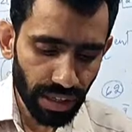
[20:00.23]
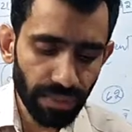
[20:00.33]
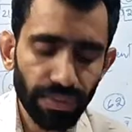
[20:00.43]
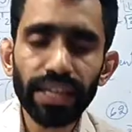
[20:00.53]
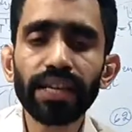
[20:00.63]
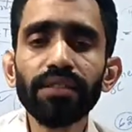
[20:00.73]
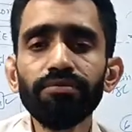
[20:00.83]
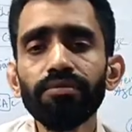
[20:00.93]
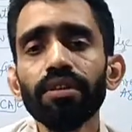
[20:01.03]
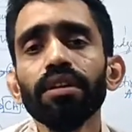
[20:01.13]
we have
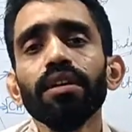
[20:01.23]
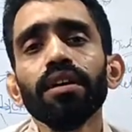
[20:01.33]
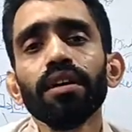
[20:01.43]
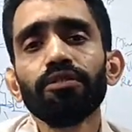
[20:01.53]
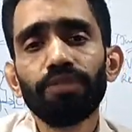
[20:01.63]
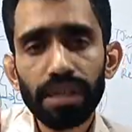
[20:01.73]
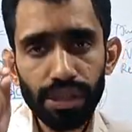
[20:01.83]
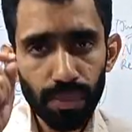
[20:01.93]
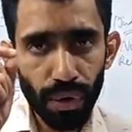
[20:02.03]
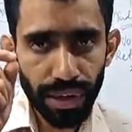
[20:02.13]
taken
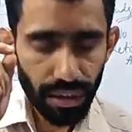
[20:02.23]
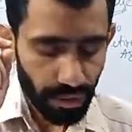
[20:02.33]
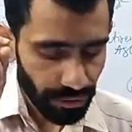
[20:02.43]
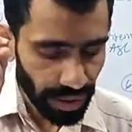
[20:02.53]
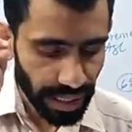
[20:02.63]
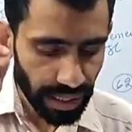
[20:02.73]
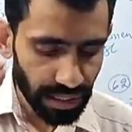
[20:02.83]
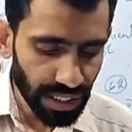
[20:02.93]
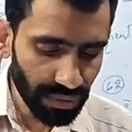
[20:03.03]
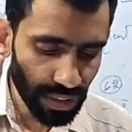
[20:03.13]
first point,
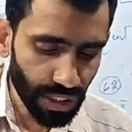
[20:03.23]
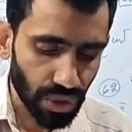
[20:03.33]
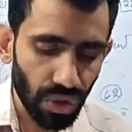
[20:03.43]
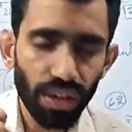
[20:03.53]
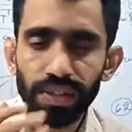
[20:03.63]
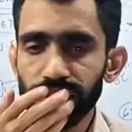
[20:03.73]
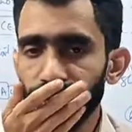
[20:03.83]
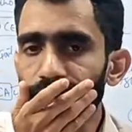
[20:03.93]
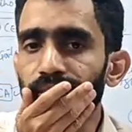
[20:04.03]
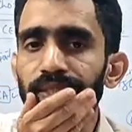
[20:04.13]
federation with a strong
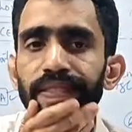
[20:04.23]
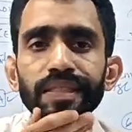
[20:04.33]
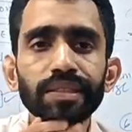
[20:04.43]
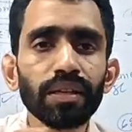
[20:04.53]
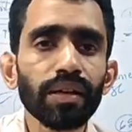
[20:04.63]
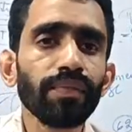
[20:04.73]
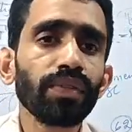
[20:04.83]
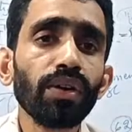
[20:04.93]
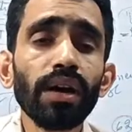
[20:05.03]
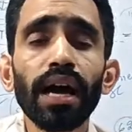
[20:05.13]
center.
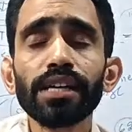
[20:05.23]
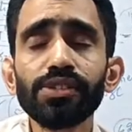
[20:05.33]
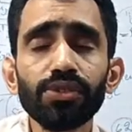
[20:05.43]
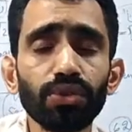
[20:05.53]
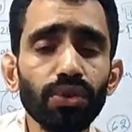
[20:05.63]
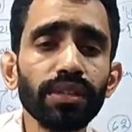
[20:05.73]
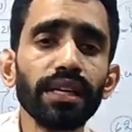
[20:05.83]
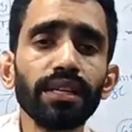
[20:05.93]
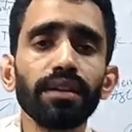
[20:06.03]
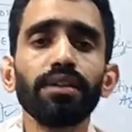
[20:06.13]
Now, as you know
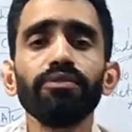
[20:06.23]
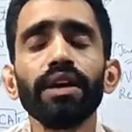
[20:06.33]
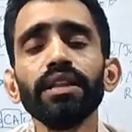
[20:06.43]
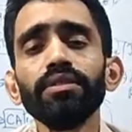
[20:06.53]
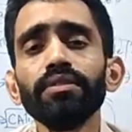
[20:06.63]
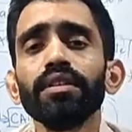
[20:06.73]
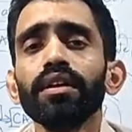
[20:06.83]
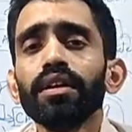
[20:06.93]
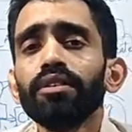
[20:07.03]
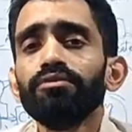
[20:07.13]
that when
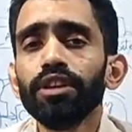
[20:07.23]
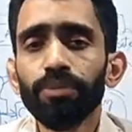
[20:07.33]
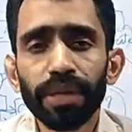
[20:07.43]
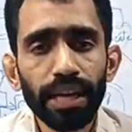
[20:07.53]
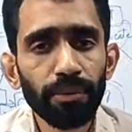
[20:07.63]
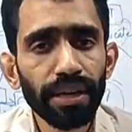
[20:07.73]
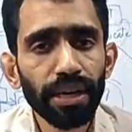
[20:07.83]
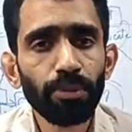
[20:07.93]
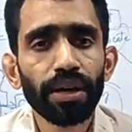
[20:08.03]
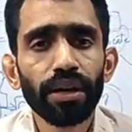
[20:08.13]
we became
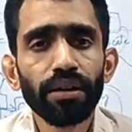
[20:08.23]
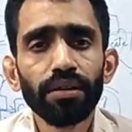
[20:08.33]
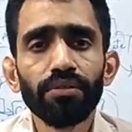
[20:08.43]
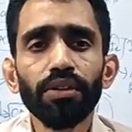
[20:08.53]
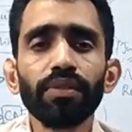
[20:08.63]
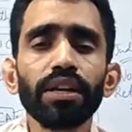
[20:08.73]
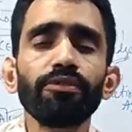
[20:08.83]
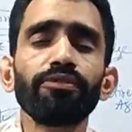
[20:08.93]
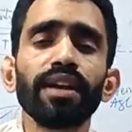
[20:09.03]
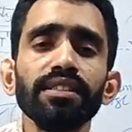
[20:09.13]
independent, we were
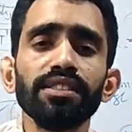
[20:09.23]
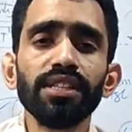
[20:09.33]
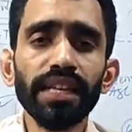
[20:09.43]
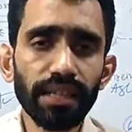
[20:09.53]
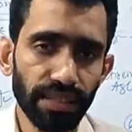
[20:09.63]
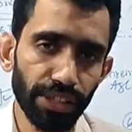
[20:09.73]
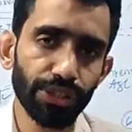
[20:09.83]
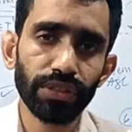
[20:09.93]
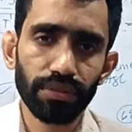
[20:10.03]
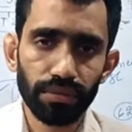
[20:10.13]
a fledgling
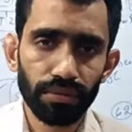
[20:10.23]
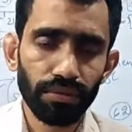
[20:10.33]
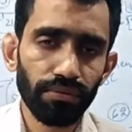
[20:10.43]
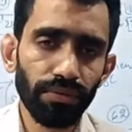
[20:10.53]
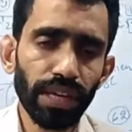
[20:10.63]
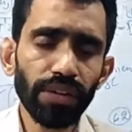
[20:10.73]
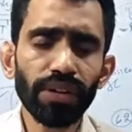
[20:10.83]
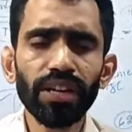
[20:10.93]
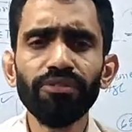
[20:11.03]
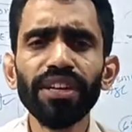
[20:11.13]
nation,
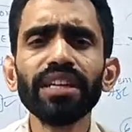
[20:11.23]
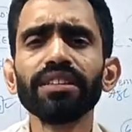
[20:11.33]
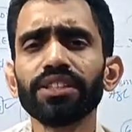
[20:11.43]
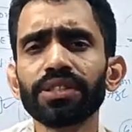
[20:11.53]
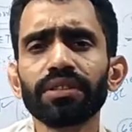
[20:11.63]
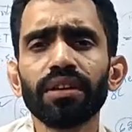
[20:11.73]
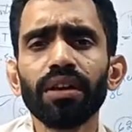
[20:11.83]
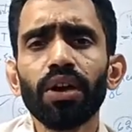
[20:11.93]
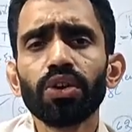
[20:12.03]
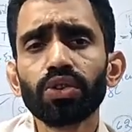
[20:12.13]
very weak nation.
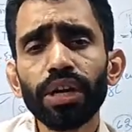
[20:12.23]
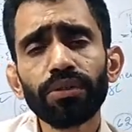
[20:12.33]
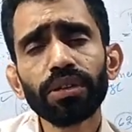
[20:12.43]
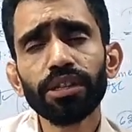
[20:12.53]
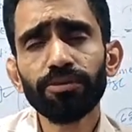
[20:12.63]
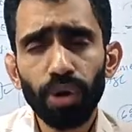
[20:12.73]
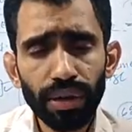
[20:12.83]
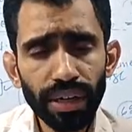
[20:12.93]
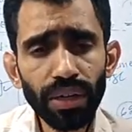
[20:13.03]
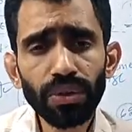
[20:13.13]
So it was
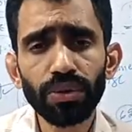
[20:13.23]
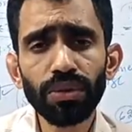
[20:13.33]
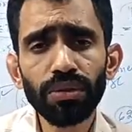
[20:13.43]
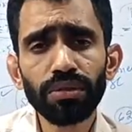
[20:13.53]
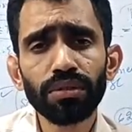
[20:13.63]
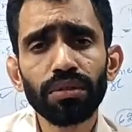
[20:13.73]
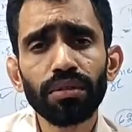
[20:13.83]
important to